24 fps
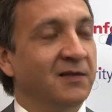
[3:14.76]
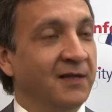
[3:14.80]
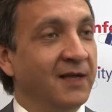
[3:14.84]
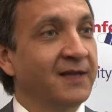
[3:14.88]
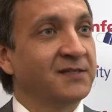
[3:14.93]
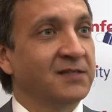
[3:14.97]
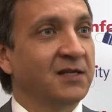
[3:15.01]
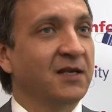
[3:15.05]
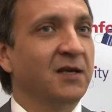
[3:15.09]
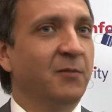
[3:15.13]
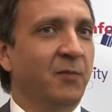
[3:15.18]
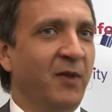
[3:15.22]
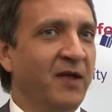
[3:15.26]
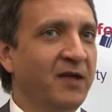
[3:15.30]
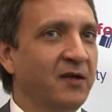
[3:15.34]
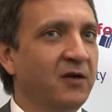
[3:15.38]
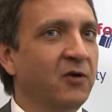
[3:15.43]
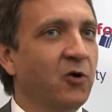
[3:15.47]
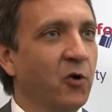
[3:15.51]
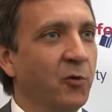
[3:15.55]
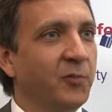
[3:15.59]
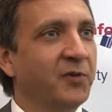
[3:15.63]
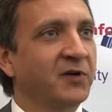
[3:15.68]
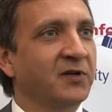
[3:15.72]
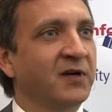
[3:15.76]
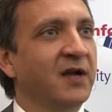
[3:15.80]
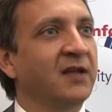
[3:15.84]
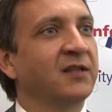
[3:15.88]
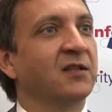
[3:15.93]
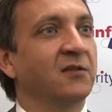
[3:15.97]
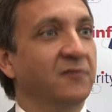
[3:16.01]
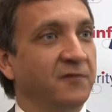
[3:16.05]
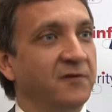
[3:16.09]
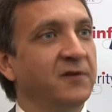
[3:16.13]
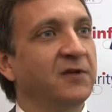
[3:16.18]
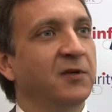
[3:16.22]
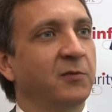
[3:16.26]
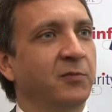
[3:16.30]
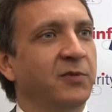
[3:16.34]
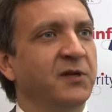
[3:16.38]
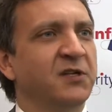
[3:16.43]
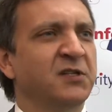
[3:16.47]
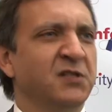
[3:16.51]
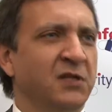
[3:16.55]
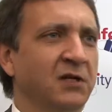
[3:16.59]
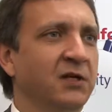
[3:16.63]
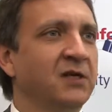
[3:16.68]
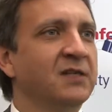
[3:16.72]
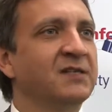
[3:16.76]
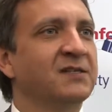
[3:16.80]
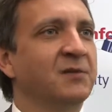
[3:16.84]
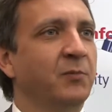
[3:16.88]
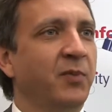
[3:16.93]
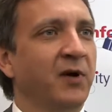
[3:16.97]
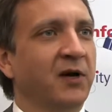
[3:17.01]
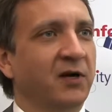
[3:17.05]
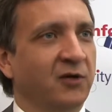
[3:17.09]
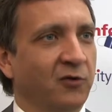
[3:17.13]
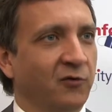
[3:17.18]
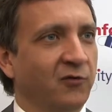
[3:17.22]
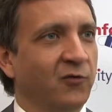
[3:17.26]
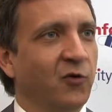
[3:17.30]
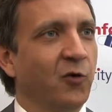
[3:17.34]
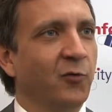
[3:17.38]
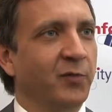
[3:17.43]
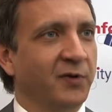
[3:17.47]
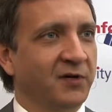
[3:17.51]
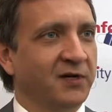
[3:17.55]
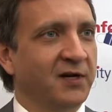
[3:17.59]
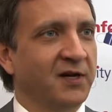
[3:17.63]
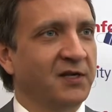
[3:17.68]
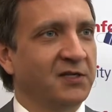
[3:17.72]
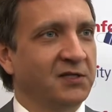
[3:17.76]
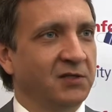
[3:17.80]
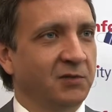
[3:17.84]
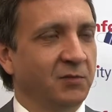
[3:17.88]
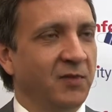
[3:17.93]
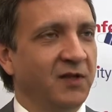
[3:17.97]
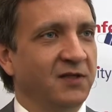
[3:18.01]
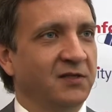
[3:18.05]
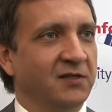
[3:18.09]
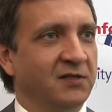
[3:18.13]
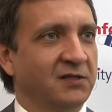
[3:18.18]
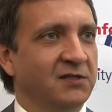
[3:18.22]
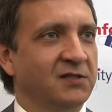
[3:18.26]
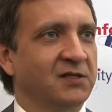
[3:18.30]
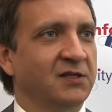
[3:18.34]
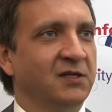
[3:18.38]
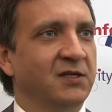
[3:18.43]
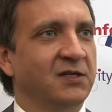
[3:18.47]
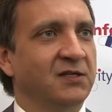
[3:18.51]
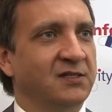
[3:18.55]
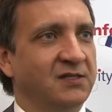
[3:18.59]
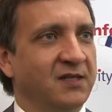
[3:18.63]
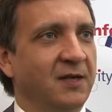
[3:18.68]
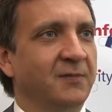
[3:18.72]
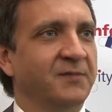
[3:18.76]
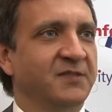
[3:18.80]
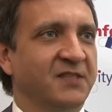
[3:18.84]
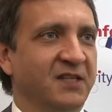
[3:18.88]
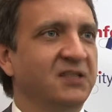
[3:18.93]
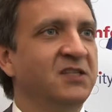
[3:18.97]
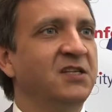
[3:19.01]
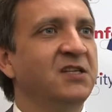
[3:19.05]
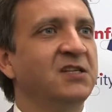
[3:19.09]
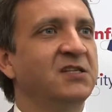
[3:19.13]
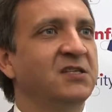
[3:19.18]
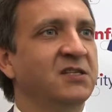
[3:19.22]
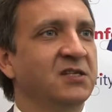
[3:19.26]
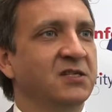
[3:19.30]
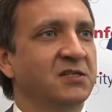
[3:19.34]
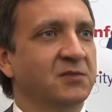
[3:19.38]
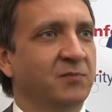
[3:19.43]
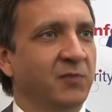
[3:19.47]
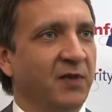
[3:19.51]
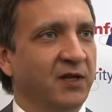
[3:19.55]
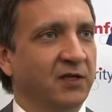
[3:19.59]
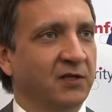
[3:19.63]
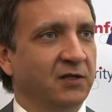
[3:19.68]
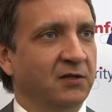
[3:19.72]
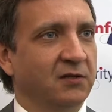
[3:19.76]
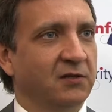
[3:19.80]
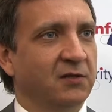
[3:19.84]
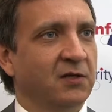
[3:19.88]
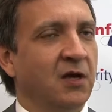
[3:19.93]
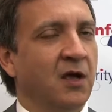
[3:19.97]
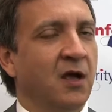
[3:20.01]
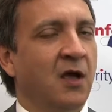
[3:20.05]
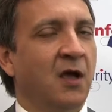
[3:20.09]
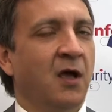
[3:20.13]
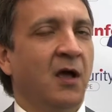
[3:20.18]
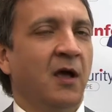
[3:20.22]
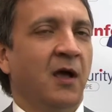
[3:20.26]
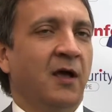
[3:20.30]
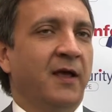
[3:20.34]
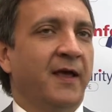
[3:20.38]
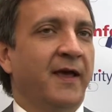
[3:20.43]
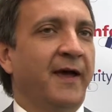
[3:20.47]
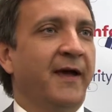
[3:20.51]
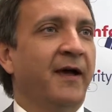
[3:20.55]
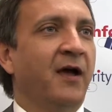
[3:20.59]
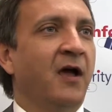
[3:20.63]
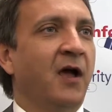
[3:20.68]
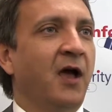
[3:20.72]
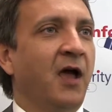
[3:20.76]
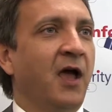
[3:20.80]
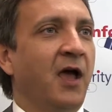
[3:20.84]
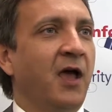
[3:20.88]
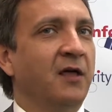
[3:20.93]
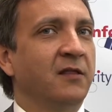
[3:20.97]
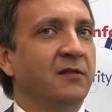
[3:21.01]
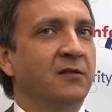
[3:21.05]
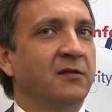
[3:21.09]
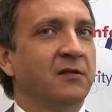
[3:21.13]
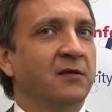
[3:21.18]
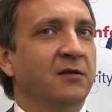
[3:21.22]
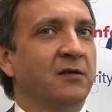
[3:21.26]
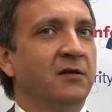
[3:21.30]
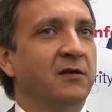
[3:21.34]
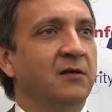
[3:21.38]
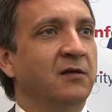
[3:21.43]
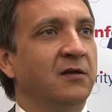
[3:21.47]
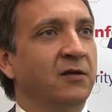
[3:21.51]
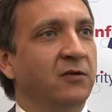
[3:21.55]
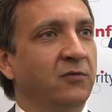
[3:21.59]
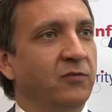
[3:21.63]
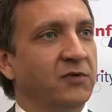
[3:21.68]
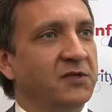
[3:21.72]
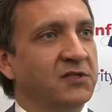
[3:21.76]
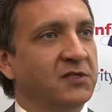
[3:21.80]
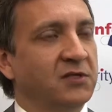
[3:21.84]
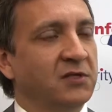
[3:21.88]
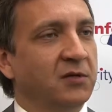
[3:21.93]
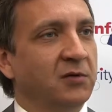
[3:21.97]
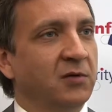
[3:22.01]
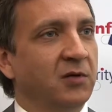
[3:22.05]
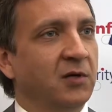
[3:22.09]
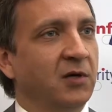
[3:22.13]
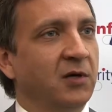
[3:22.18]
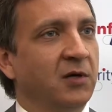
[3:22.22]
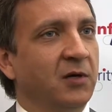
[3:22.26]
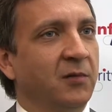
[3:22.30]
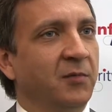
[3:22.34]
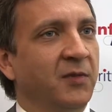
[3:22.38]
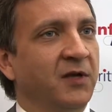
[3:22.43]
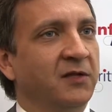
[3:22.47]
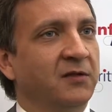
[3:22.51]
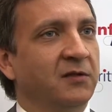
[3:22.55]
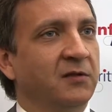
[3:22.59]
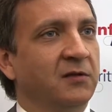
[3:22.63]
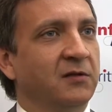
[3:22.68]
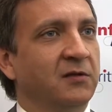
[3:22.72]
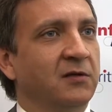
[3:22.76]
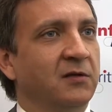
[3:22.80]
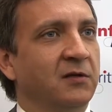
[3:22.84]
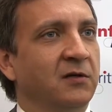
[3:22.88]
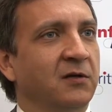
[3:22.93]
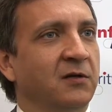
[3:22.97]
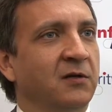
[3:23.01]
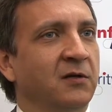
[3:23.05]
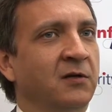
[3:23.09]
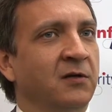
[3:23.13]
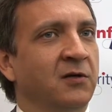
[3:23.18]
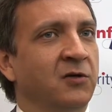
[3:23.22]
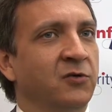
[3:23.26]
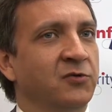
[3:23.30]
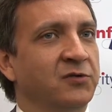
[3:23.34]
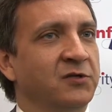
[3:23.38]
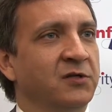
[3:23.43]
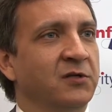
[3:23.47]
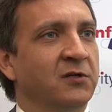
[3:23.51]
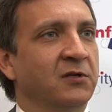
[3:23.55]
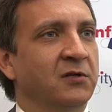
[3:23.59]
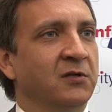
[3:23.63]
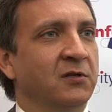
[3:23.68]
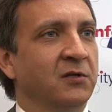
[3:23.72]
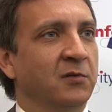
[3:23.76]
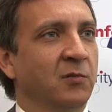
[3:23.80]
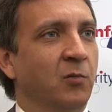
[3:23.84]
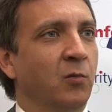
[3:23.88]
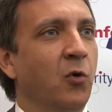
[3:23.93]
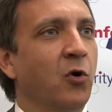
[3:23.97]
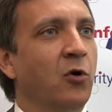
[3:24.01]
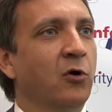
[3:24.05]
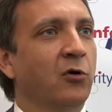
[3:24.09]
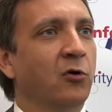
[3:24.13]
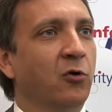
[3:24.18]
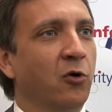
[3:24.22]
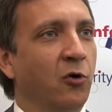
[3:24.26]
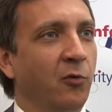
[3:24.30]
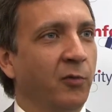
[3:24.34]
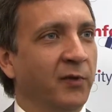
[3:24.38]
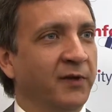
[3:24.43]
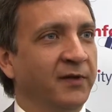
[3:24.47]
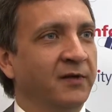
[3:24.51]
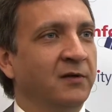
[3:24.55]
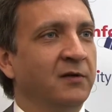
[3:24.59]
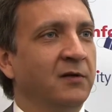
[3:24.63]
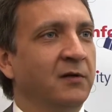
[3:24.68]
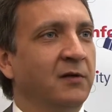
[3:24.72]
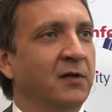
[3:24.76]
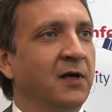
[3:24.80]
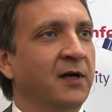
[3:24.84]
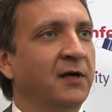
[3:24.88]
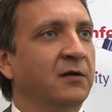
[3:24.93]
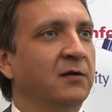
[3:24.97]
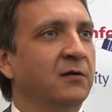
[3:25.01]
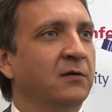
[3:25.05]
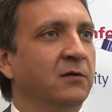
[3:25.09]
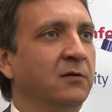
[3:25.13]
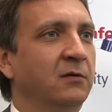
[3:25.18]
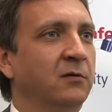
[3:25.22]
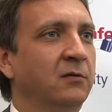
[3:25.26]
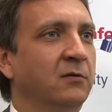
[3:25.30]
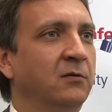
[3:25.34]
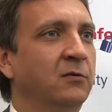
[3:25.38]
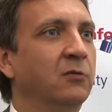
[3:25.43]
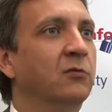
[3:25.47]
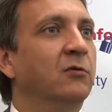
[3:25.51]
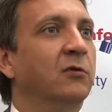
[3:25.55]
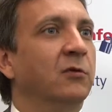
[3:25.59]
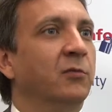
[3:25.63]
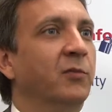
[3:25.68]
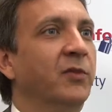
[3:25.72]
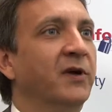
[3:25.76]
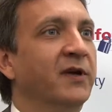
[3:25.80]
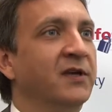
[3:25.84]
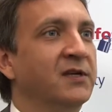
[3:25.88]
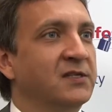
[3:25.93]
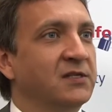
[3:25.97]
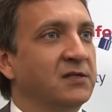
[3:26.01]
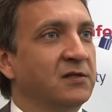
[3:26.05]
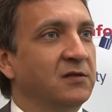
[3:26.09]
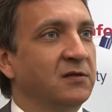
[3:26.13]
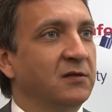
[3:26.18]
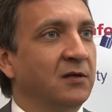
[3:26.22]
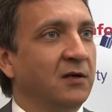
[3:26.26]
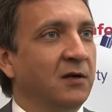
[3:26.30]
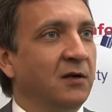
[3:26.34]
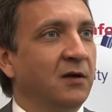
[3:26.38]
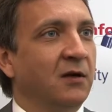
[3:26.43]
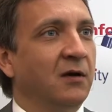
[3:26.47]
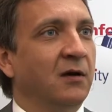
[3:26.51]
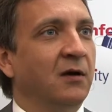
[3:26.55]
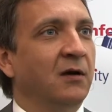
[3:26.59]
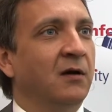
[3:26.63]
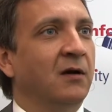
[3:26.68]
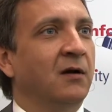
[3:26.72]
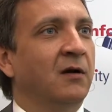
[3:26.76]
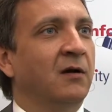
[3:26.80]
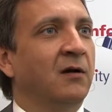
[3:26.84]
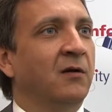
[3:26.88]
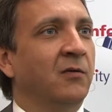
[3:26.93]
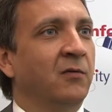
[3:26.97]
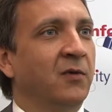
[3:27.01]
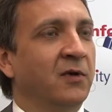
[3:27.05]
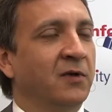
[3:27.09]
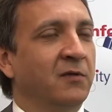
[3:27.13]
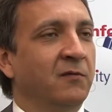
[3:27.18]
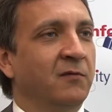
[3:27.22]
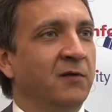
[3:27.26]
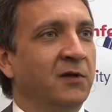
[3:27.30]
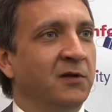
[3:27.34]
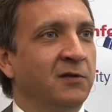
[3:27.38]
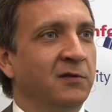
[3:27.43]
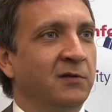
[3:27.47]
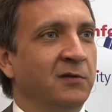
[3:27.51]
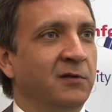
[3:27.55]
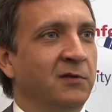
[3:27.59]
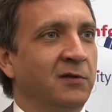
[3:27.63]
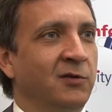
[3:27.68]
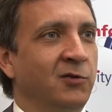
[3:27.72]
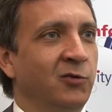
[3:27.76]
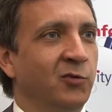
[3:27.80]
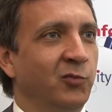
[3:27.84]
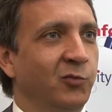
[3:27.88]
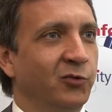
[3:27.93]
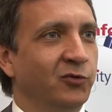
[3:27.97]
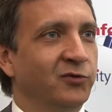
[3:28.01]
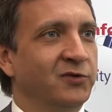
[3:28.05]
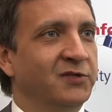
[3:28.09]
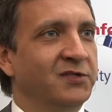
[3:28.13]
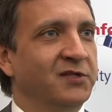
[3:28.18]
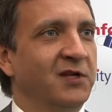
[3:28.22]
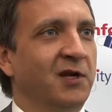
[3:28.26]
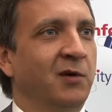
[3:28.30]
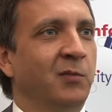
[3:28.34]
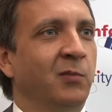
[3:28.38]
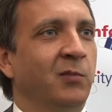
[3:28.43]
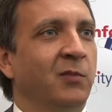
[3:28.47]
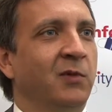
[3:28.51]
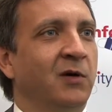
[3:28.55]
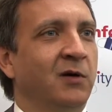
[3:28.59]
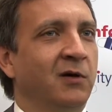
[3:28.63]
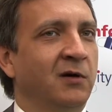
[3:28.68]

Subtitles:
Yes, copyright and fingerprinting is a part of copywriting methods. It's some statistics method. Yeah, and the linguistic method using the more common, like Google-based. When you put some